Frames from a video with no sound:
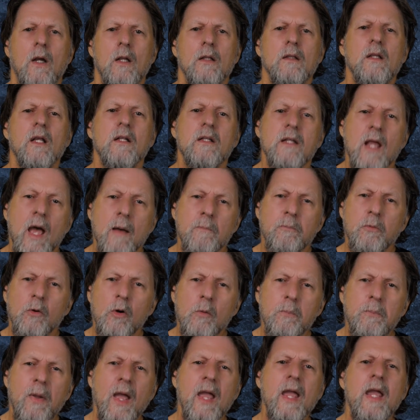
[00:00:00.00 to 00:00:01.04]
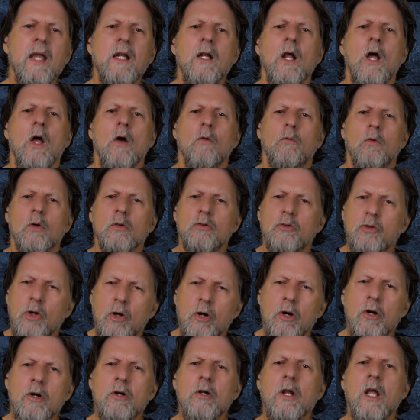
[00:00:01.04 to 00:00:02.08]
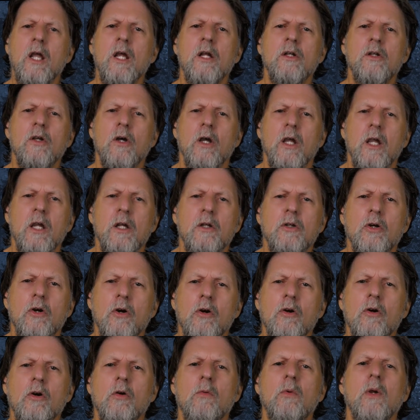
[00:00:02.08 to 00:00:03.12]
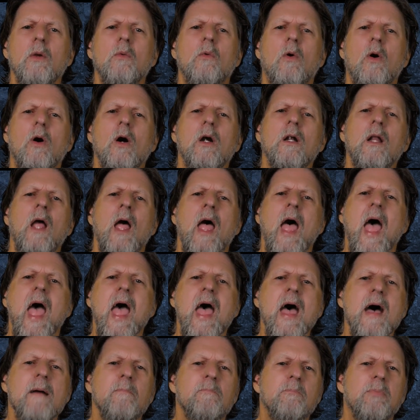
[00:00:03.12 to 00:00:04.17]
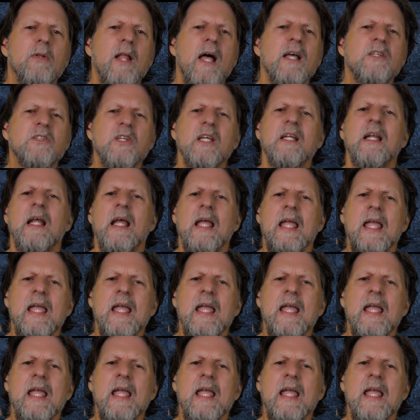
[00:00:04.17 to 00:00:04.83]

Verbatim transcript: The temporal pain will turn into eternal reward and blessing.